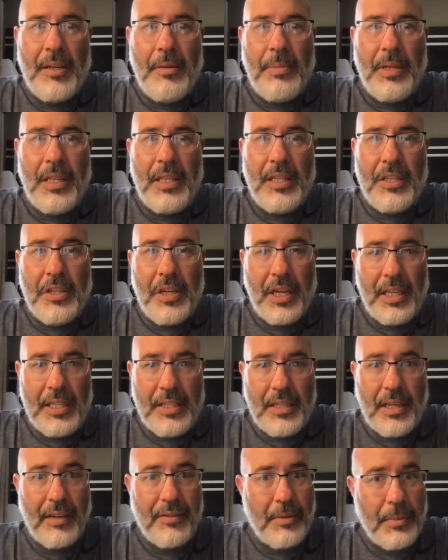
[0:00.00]
to be the Chinese
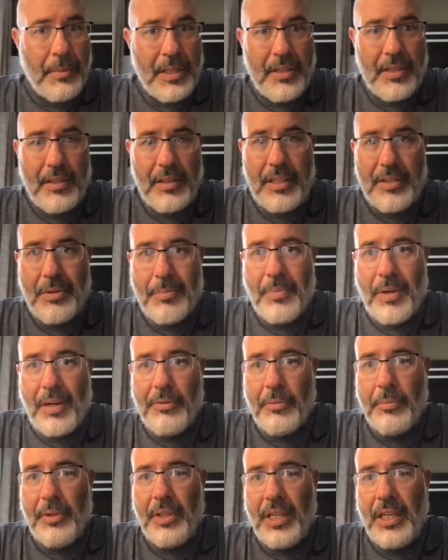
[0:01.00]
government, these are
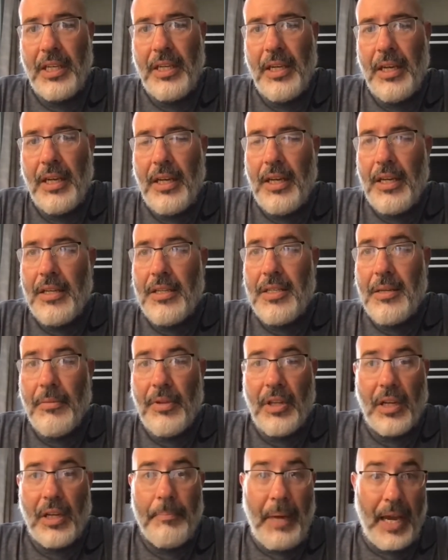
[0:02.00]
probably some of
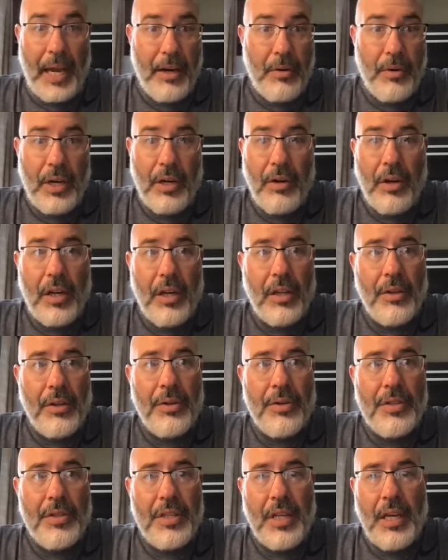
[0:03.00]
the background
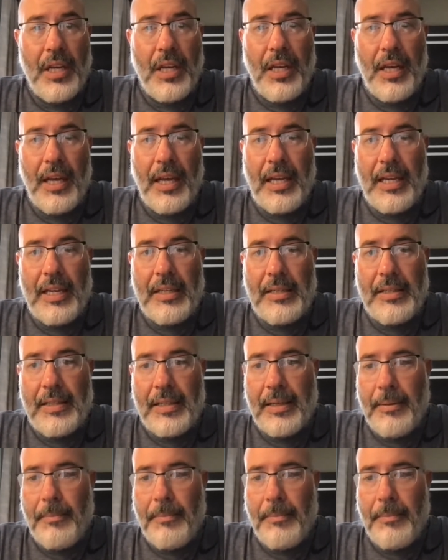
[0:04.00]
colors and